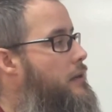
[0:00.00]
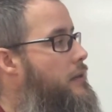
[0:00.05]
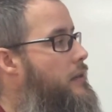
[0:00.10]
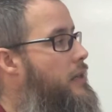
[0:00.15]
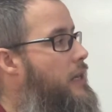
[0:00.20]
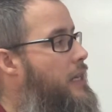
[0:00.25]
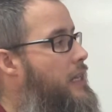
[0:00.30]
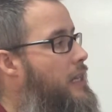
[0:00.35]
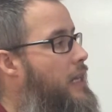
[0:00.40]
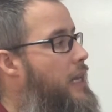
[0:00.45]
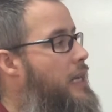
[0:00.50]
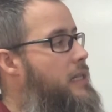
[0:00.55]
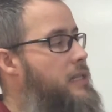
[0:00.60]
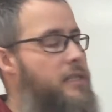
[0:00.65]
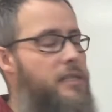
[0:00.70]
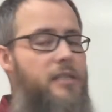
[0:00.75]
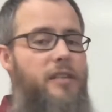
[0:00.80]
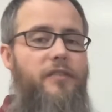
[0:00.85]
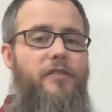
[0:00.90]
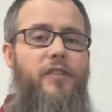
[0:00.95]
The
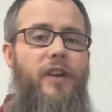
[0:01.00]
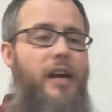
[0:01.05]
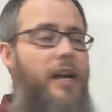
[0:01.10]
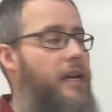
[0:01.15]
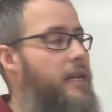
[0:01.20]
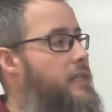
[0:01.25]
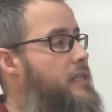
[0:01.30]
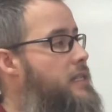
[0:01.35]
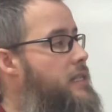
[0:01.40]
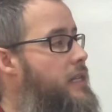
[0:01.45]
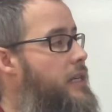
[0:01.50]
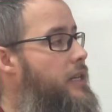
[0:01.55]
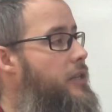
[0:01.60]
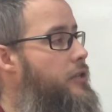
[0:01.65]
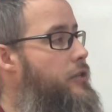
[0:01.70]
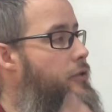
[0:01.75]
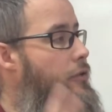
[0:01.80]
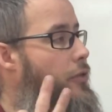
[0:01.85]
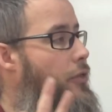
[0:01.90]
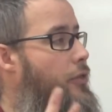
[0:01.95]
class divides
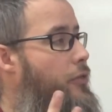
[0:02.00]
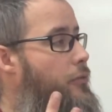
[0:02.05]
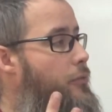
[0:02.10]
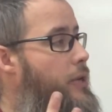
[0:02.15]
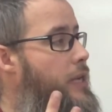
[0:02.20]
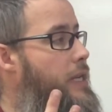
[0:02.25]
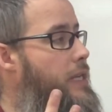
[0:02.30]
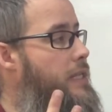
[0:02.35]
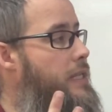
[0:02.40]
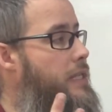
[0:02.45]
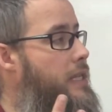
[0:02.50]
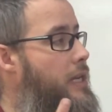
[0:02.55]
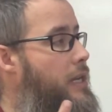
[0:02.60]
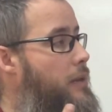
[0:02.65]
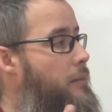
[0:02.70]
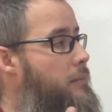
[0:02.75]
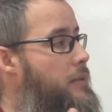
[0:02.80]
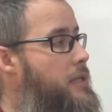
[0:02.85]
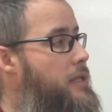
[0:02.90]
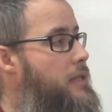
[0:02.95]
into 3
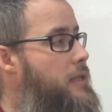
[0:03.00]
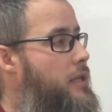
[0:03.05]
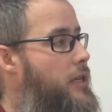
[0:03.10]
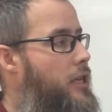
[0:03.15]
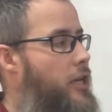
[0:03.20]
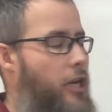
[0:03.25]
teams: